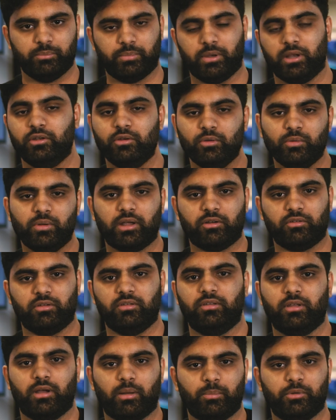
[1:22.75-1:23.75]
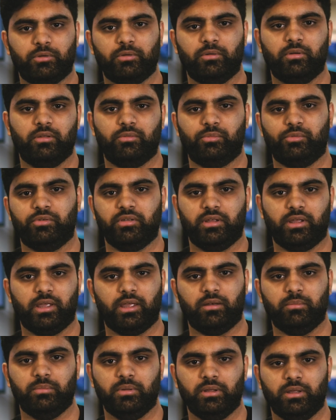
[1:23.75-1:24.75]
But I do actually see opportunities for
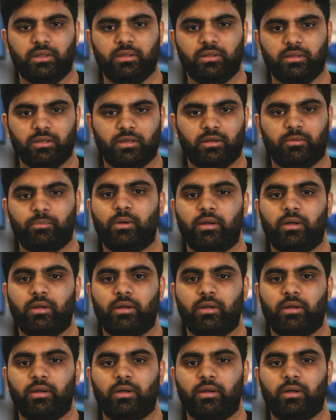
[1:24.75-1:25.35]
ZK to be kind of